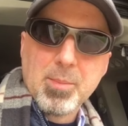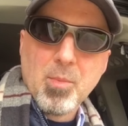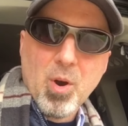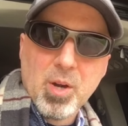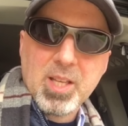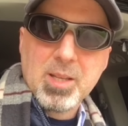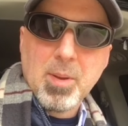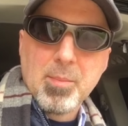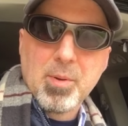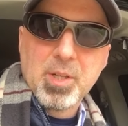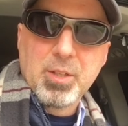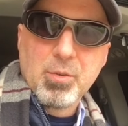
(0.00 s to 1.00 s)
Marty, my
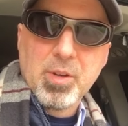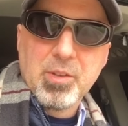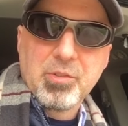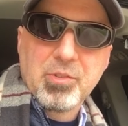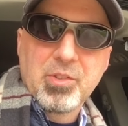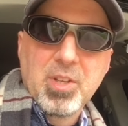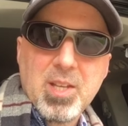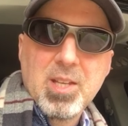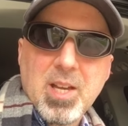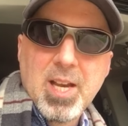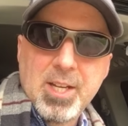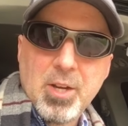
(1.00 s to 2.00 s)
buddy Chris.
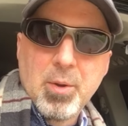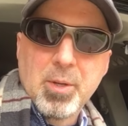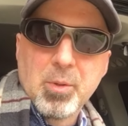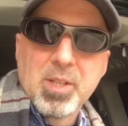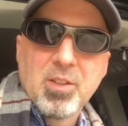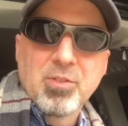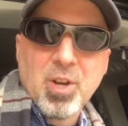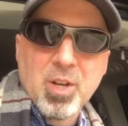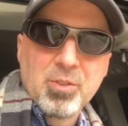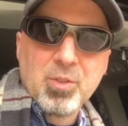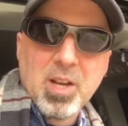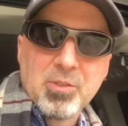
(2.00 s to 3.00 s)
I know I don't get to talk
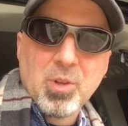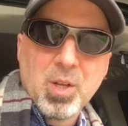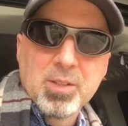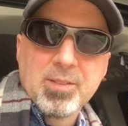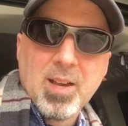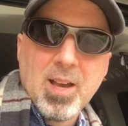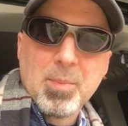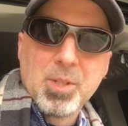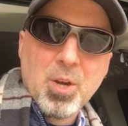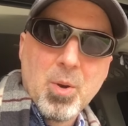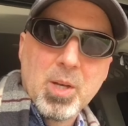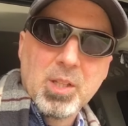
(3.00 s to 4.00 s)
to you guys all the time, but
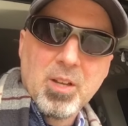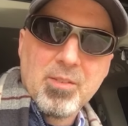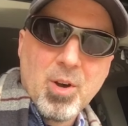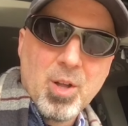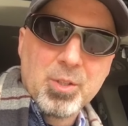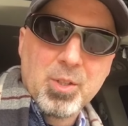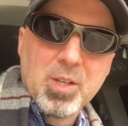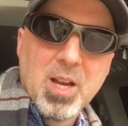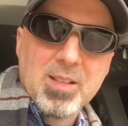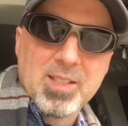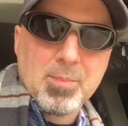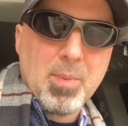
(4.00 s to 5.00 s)
no, I love all you
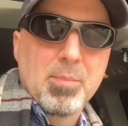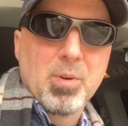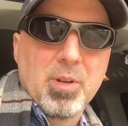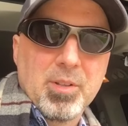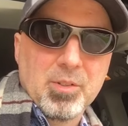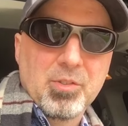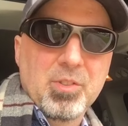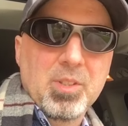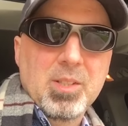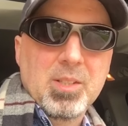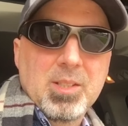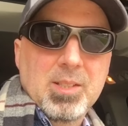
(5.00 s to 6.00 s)
guys like my brothers.
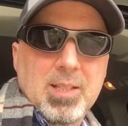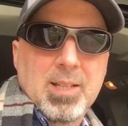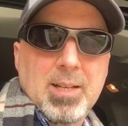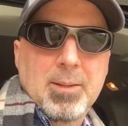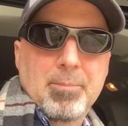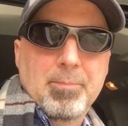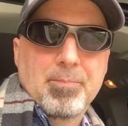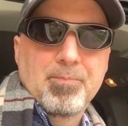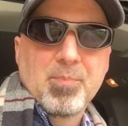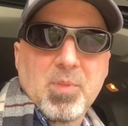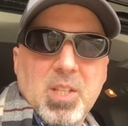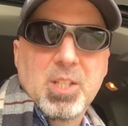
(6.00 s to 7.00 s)

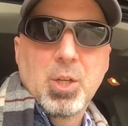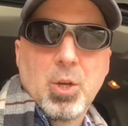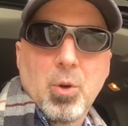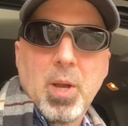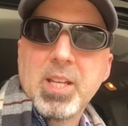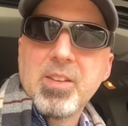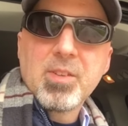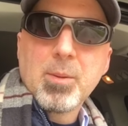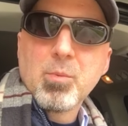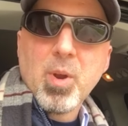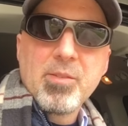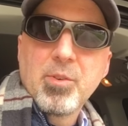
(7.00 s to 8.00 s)
You know, and even I'm
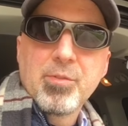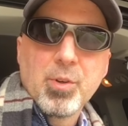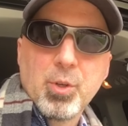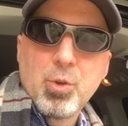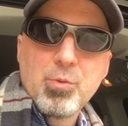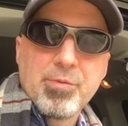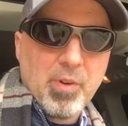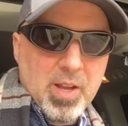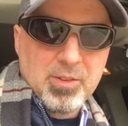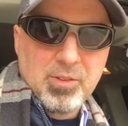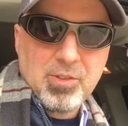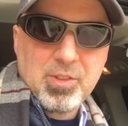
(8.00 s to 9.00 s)
grateful for new
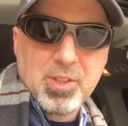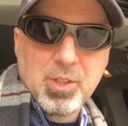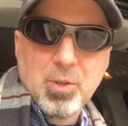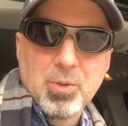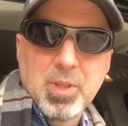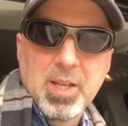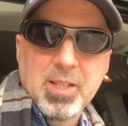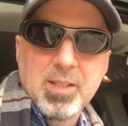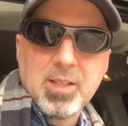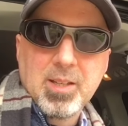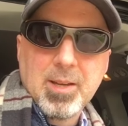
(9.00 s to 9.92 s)
friends, you know, like